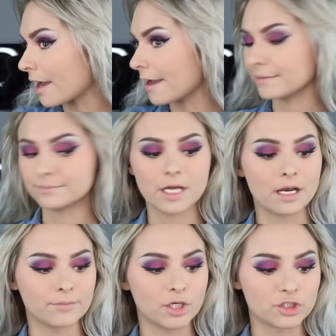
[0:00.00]
And
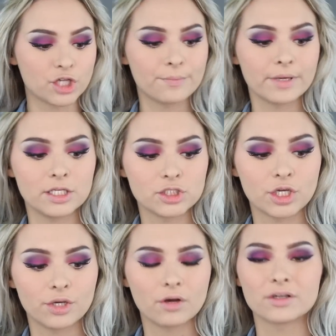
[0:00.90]
I'm gonna jump
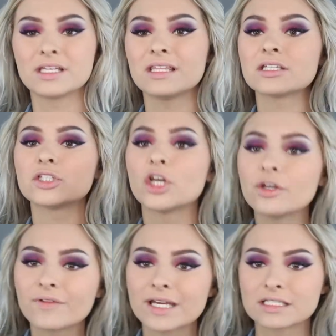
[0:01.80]
into, oh see, this is
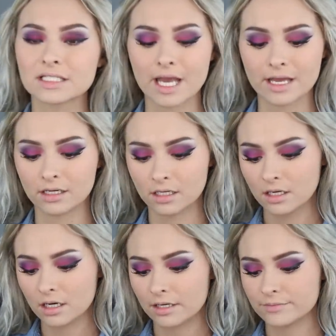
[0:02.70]
Too Faced again.
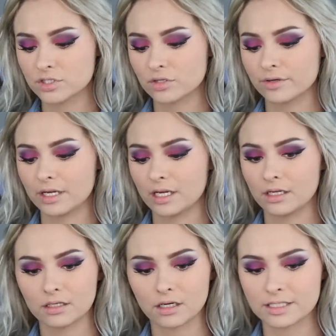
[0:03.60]
I'm
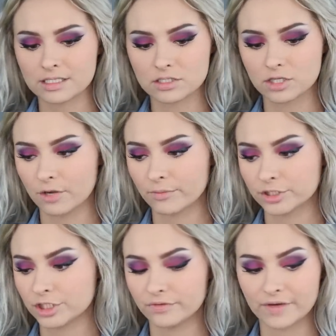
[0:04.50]
sorry guys, there's so
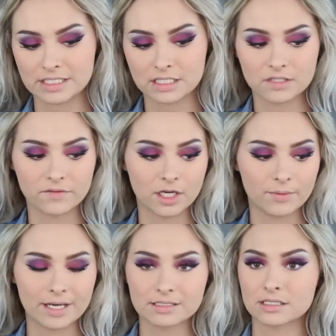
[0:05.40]
much Too Faced in this video,
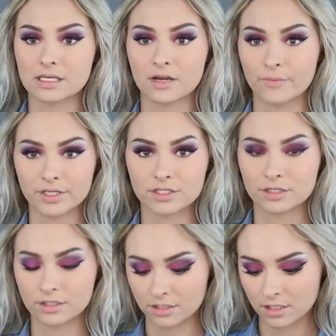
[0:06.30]
but as I said, I went
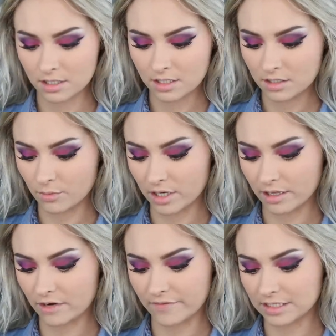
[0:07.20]
to one of
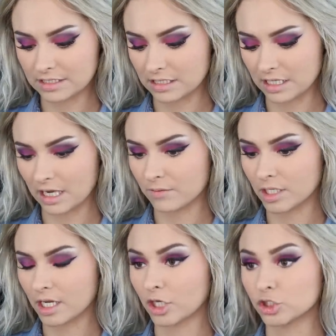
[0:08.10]
their events and they gave
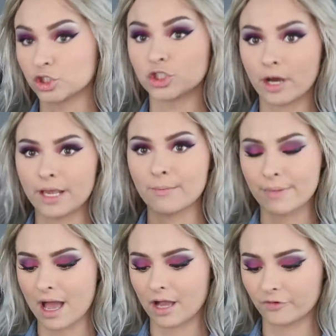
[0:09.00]
me like a giant
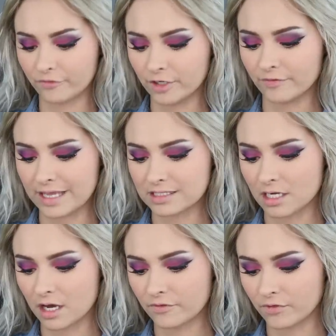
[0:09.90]
bag full of their
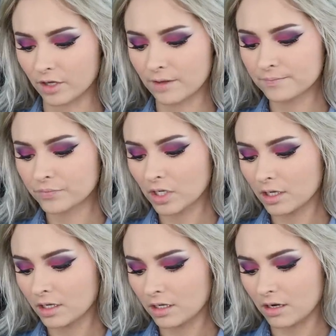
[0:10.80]
stuff that
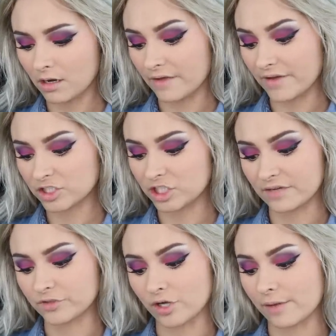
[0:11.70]
I've actually
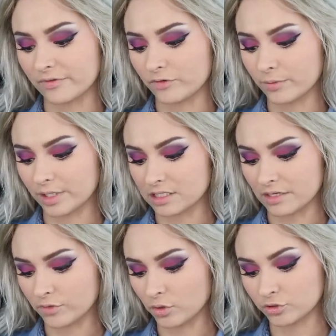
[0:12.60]
never tried before because
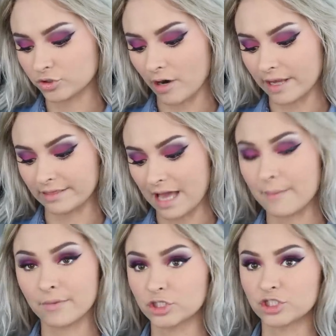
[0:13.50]
I've not tried
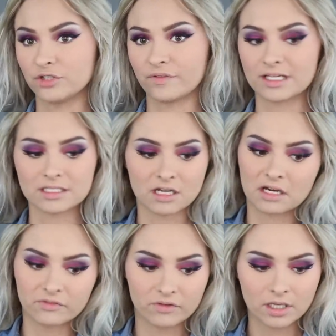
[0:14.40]
that much Too Faced
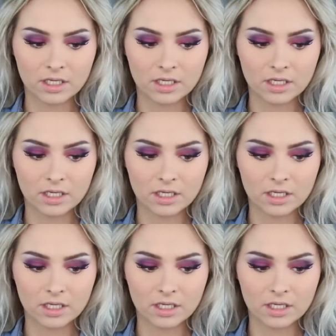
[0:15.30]
stuff.